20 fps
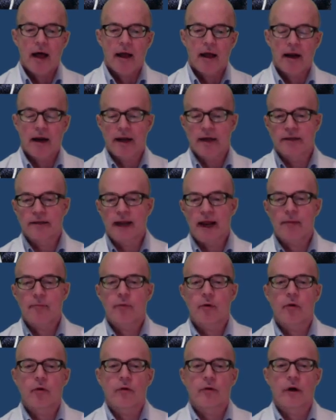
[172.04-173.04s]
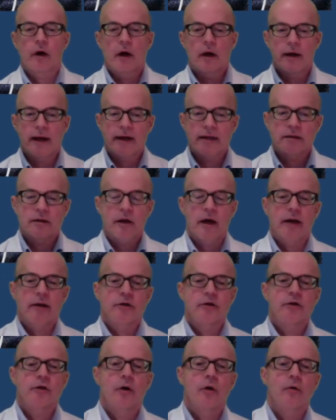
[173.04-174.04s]
An example, next slide
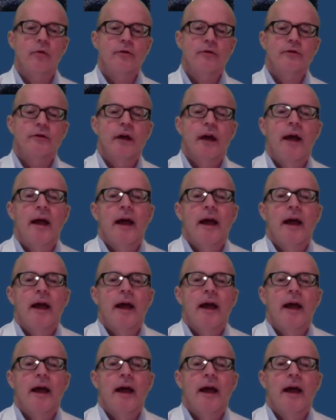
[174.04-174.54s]
shows